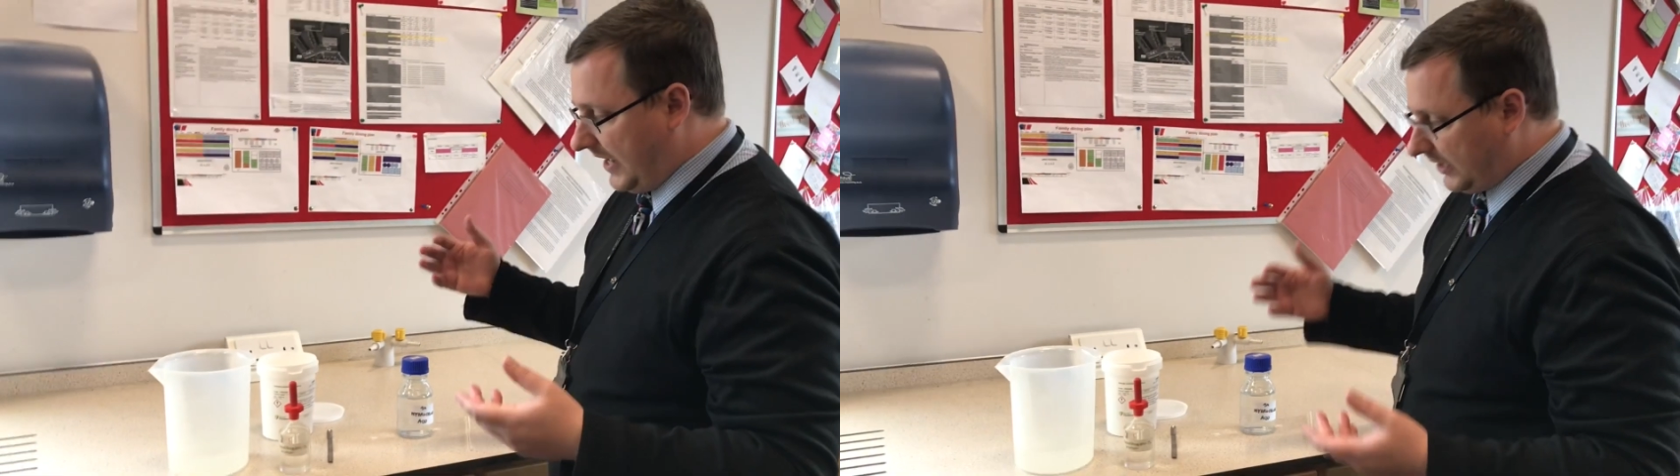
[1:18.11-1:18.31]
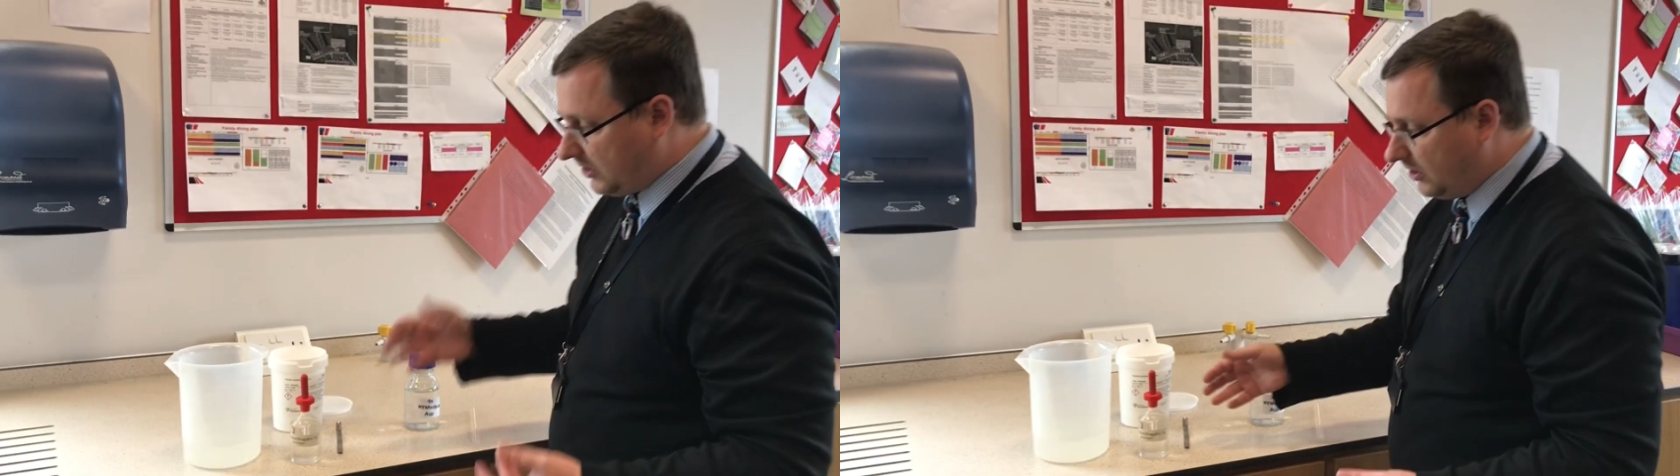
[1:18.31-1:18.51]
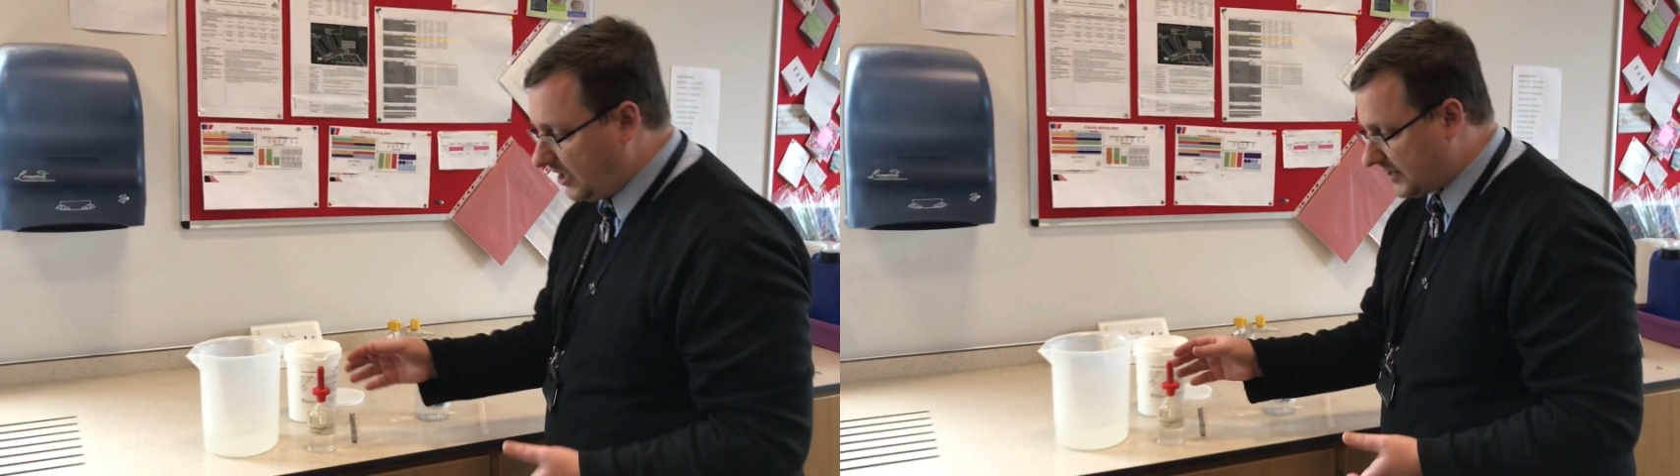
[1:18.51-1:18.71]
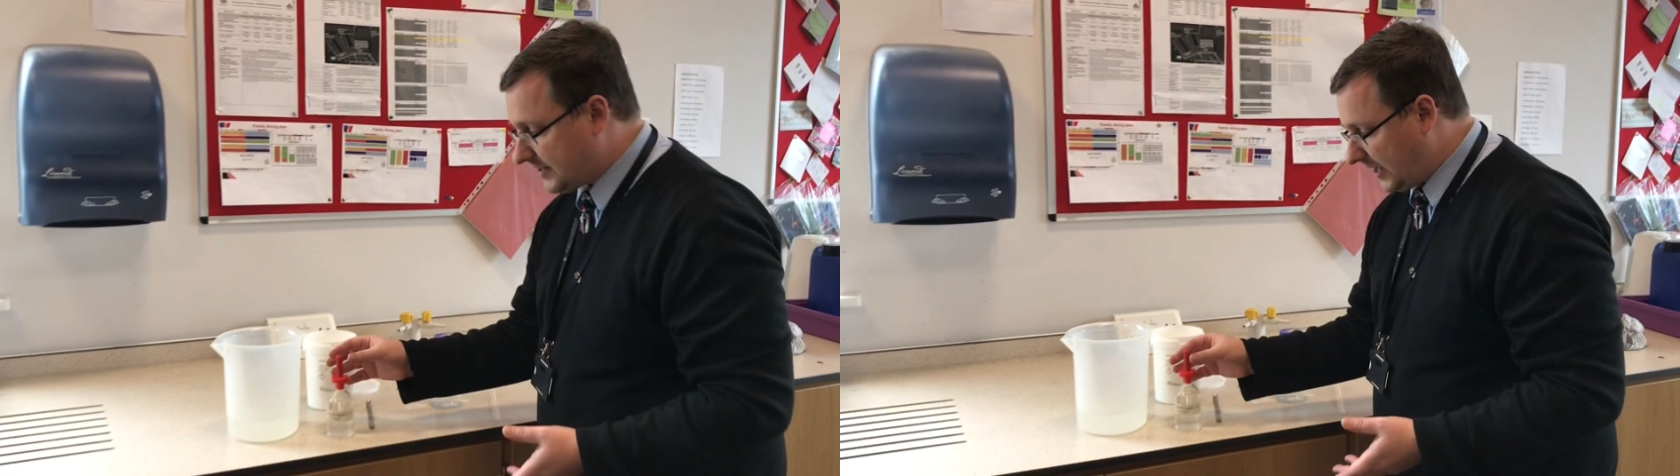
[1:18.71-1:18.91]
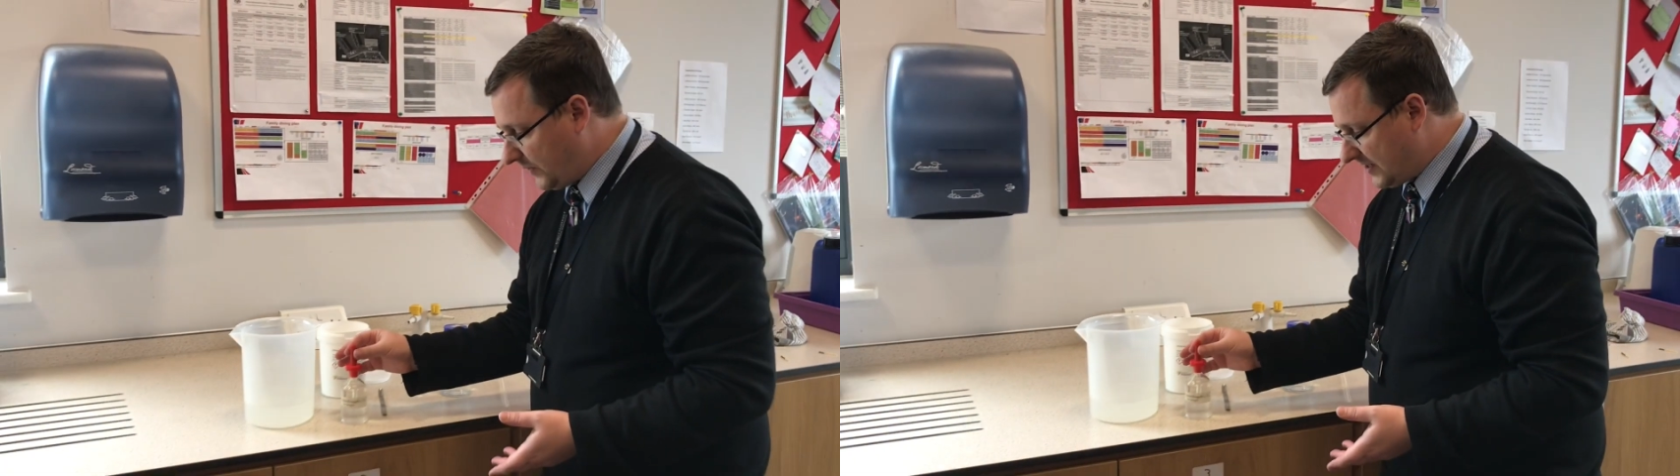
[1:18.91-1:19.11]
and colourless
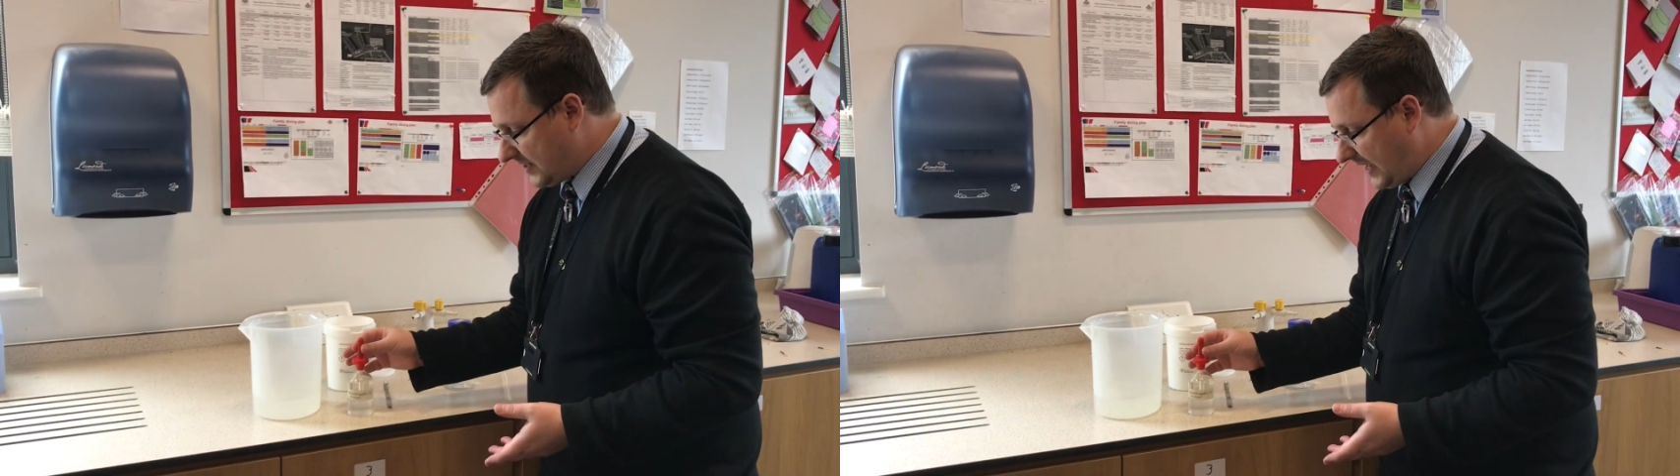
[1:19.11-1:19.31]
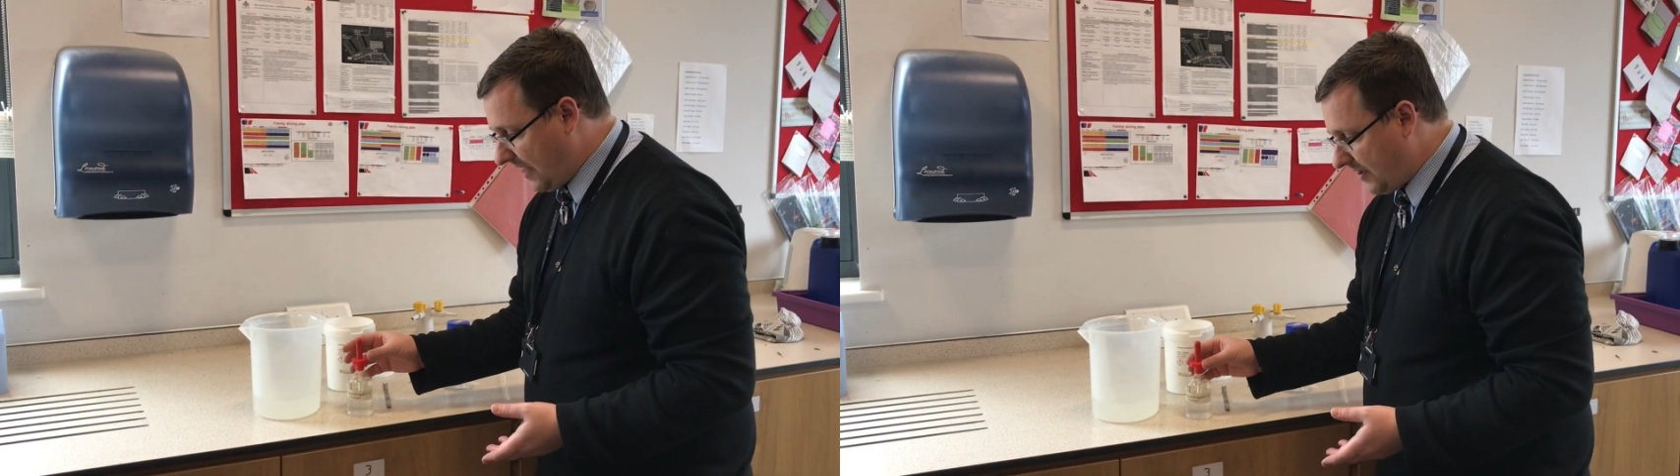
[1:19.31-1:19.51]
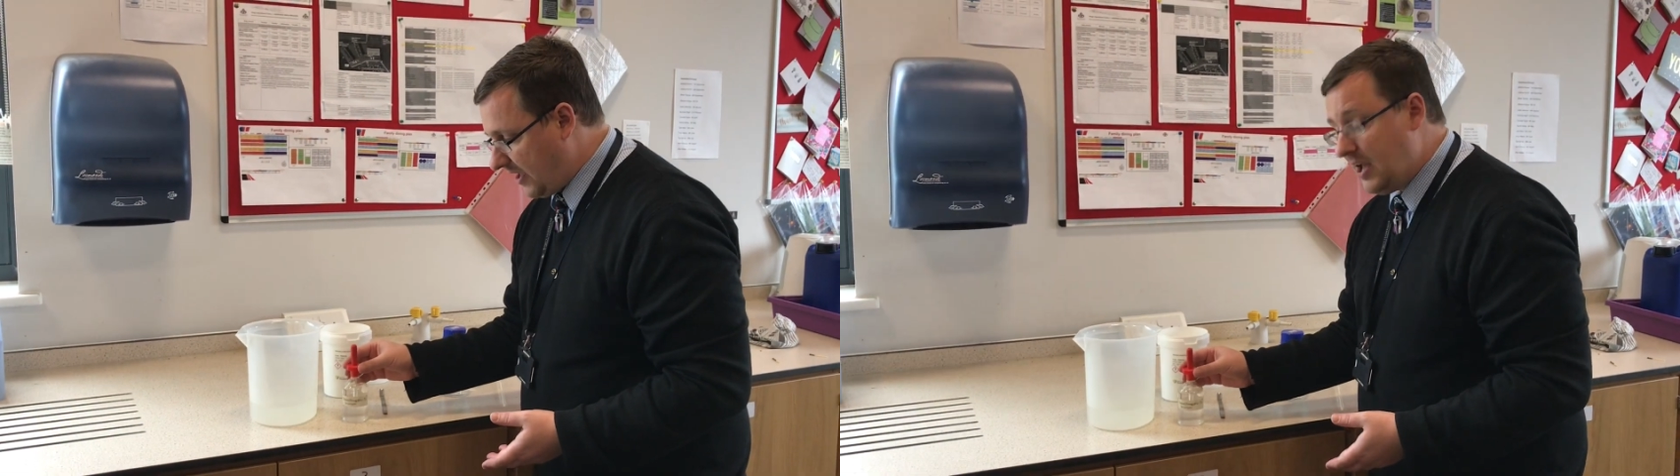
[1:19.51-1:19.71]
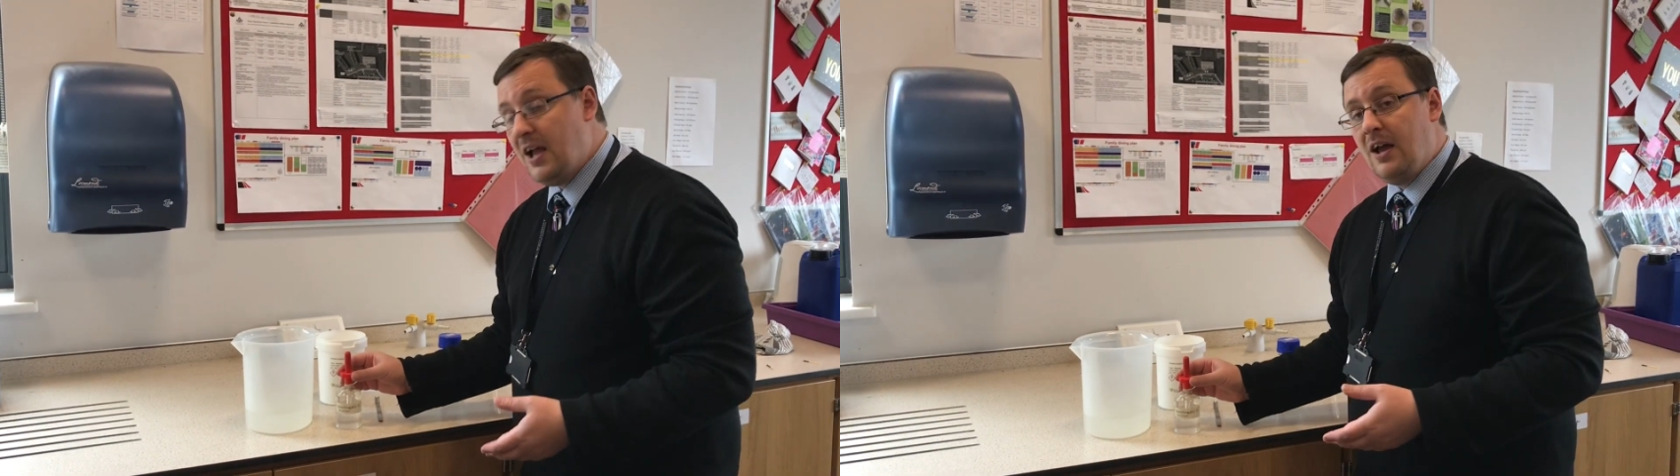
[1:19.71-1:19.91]
liquids together?